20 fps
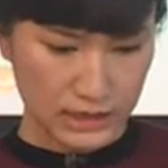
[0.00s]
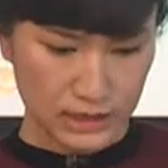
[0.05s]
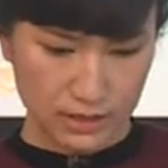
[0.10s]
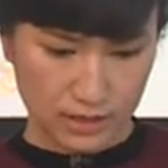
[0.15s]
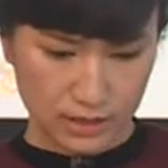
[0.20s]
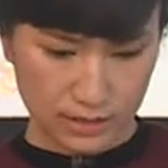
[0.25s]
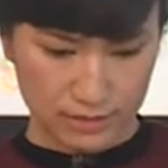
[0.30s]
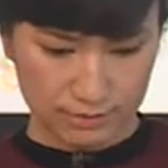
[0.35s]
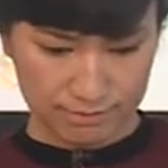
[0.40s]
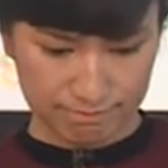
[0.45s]

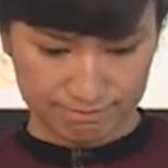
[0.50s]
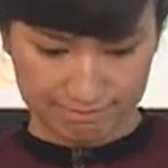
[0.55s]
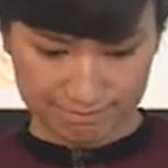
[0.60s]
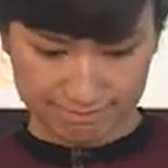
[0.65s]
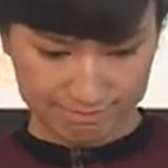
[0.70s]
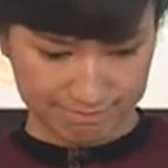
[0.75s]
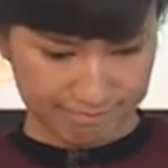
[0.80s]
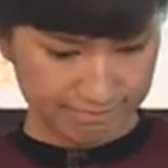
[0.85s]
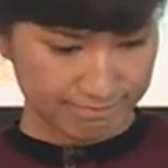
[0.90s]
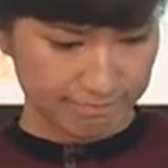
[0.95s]

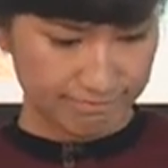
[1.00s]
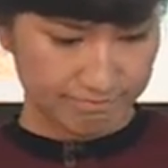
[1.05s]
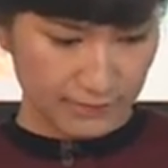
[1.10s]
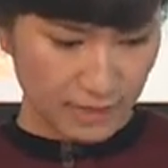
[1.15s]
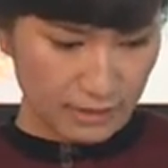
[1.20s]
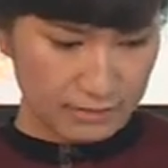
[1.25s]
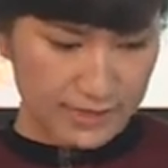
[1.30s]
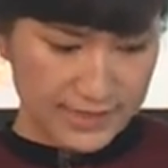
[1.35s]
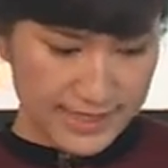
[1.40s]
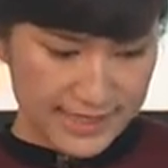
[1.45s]

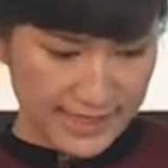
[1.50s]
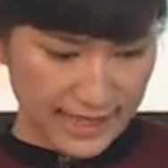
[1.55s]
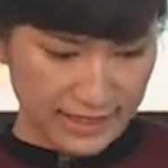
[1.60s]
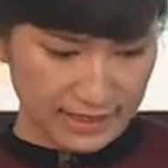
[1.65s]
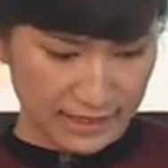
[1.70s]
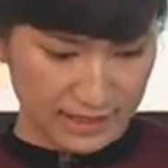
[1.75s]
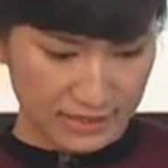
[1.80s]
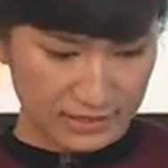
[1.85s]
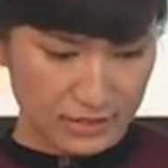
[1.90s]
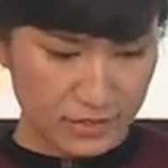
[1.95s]
After
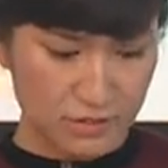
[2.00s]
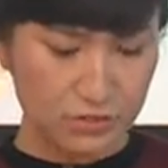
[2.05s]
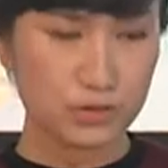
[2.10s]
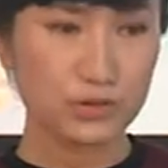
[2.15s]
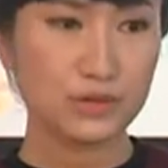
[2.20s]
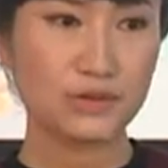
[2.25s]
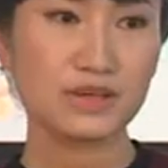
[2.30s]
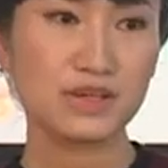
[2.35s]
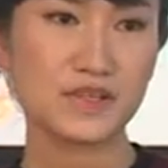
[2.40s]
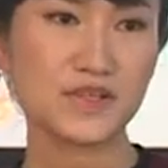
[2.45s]
scanning
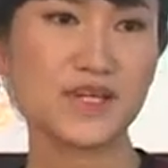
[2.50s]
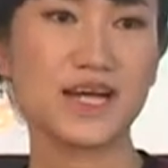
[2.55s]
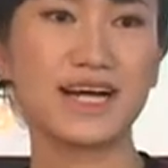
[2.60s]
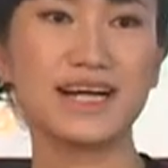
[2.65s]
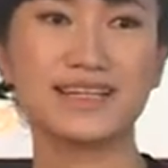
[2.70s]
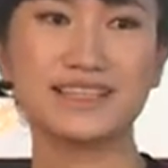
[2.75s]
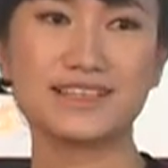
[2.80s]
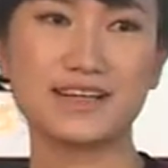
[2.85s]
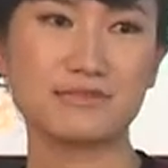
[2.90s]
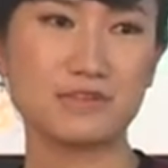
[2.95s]
through this
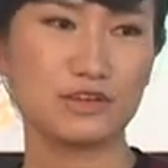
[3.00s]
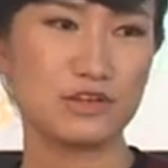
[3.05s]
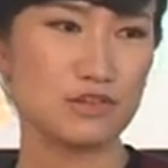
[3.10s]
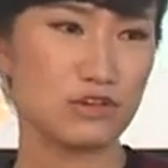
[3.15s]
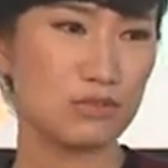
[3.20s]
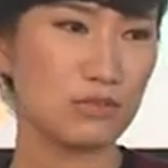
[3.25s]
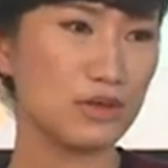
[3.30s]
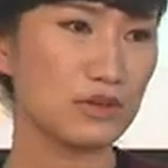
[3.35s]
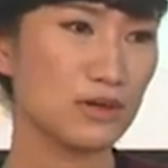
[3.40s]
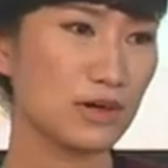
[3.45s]
kind of
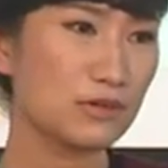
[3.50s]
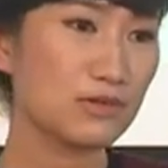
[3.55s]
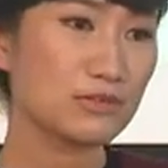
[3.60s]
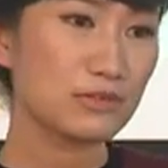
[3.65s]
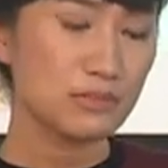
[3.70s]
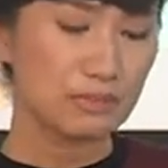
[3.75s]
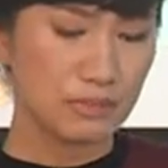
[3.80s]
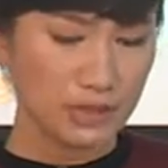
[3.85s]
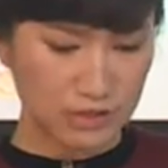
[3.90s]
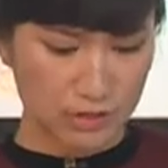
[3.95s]
teaching
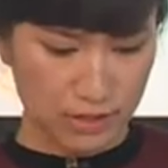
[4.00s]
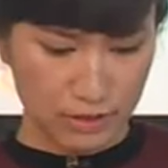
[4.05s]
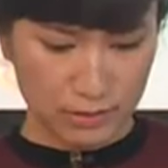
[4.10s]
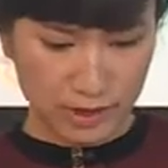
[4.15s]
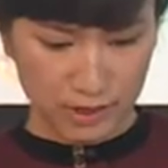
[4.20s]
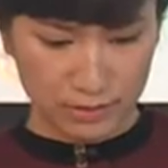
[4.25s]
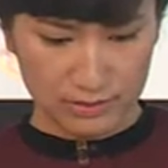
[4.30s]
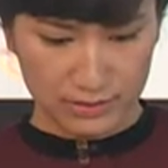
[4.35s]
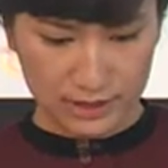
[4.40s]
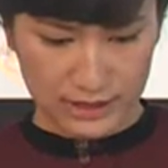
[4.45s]

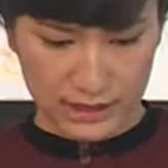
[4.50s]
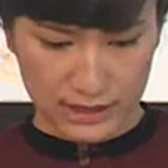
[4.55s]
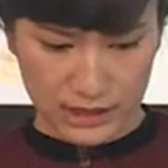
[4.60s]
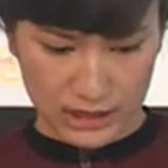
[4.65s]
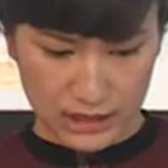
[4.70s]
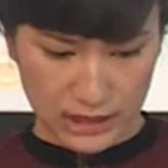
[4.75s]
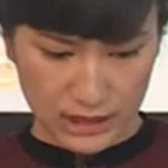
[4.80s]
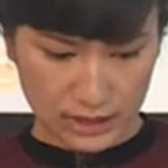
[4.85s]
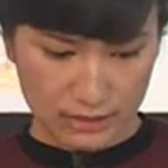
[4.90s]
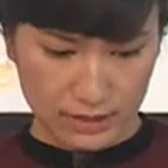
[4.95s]
material,
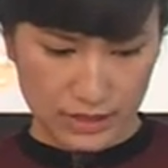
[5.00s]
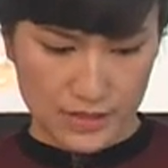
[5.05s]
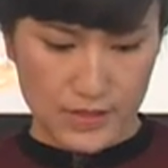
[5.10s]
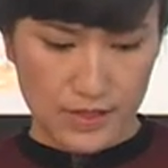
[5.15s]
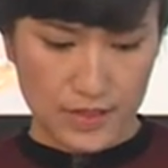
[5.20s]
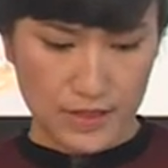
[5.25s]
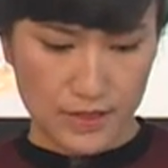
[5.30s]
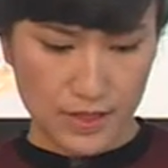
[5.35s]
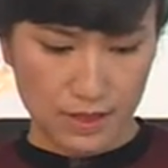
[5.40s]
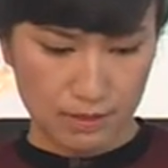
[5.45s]
this
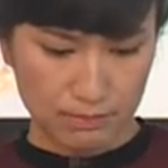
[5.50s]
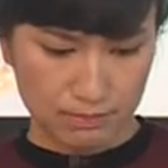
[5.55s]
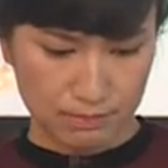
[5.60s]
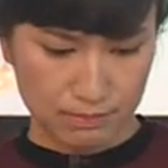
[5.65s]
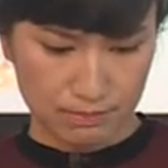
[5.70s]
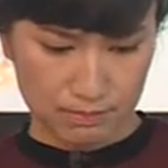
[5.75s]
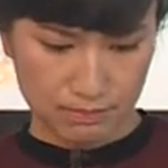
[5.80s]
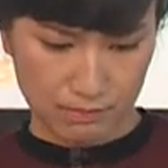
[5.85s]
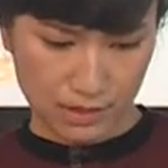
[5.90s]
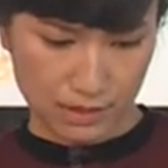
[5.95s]
is a
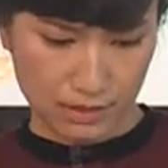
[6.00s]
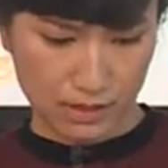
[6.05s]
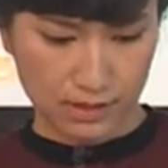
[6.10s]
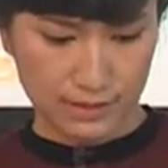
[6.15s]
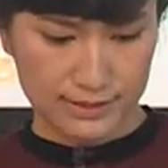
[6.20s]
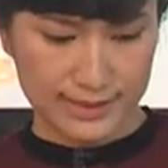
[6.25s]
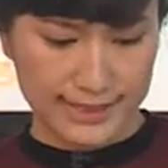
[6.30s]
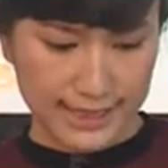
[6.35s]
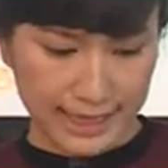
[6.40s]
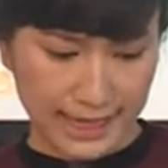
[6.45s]

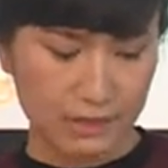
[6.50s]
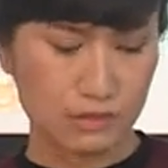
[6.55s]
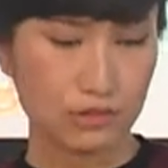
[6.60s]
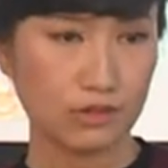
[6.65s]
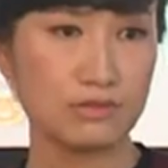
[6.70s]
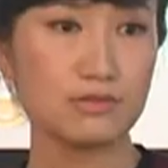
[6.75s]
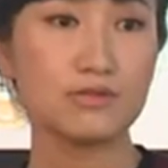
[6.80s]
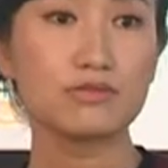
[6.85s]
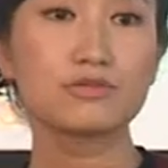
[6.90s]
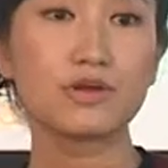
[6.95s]

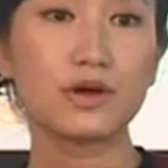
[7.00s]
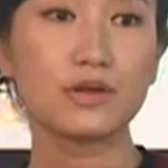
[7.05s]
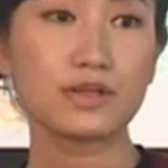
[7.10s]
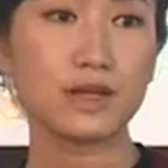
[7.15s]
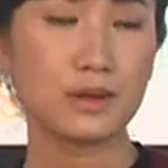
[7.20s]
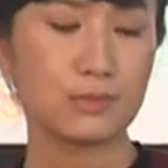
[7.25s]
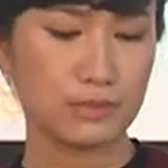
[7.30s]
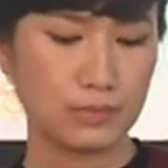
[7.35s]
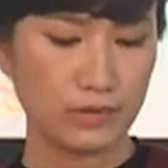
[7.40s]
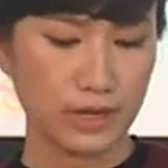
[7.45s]
selection from
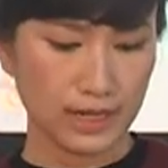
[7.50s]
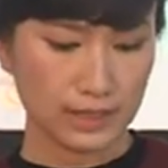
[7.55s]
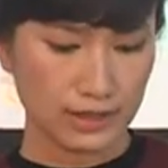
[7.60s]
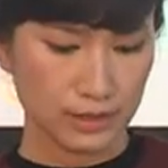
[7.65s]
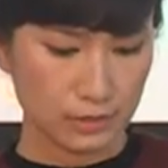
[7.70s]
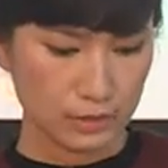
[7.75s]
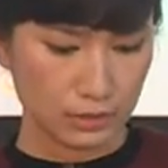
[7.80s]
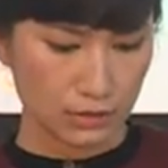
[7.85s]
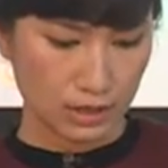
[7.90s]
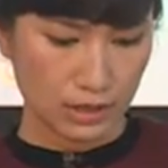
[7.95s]
the
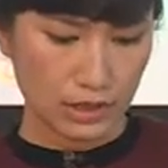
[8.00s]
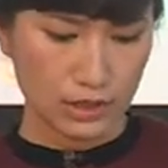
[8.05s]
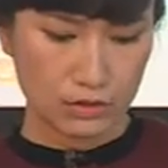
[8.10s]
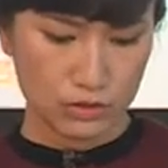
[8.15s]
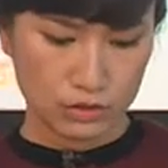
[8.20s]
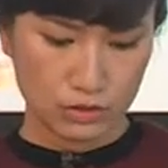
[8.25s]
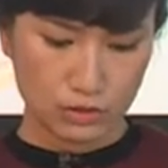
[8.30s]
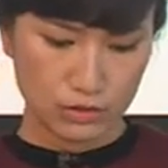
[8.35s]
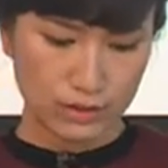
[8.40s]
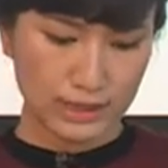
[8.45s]
prelude
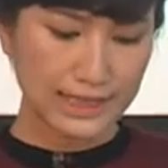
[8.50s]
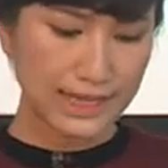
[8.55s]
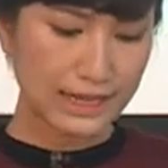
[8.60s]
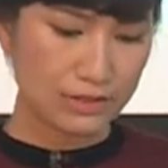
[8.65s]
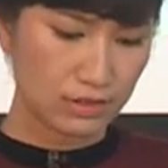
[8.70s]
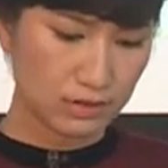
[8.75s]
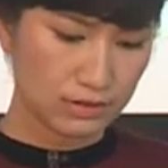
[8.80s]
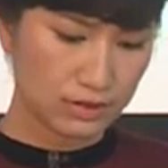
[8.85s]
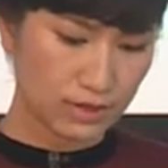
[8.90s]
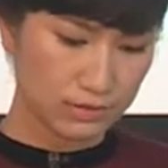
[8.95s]
to
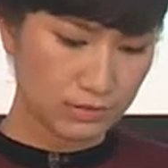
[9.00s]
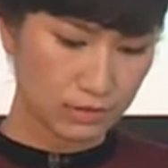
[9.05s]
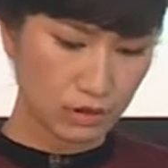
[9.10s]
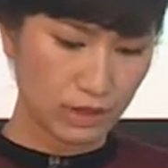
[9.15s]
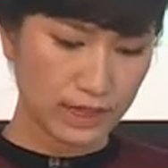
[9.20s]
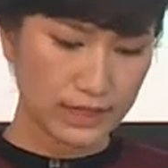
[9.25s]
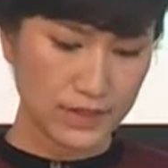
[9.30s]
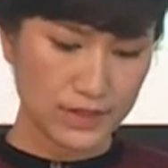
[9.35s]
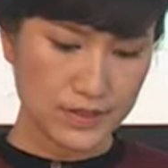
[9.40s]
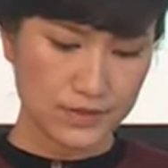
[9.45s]
collection of
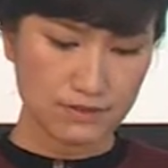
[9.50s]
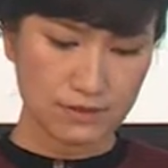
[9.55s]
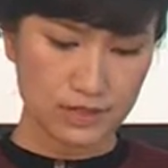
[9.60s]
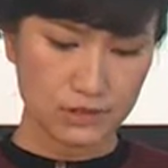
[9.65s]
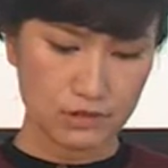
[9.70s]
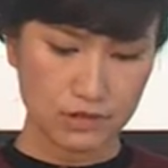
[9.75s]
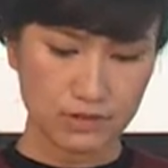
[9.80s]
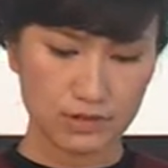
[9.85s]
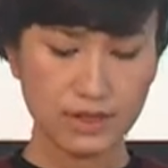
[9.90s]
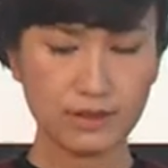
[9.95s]
Chinese
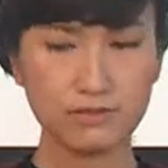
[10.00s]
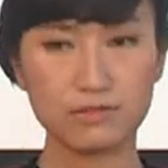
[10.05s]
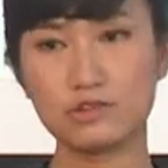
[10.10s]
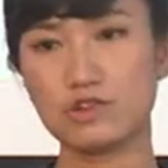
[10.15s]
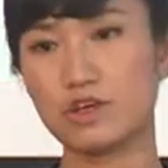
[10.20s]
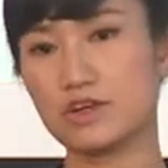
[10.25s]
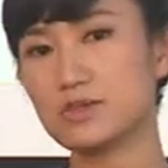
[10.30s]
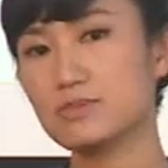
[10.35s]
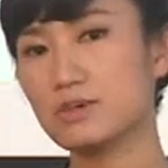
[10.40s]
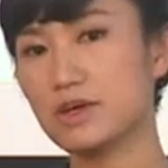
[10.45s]
version of
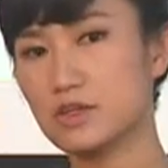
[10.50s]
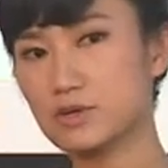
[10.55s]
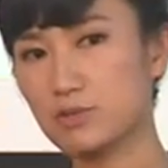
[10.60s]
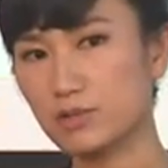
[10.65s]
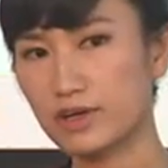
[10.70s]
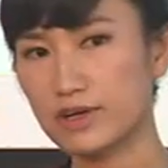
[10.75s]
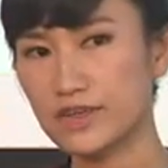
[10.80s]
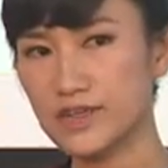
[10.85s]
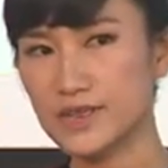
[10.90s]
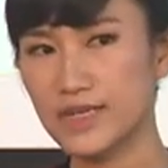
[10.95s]
Shakespeare's
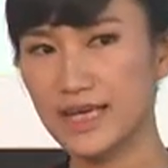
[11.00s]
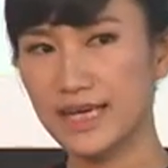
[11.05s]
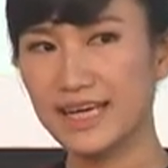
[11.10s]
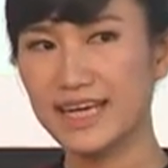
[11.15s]
works.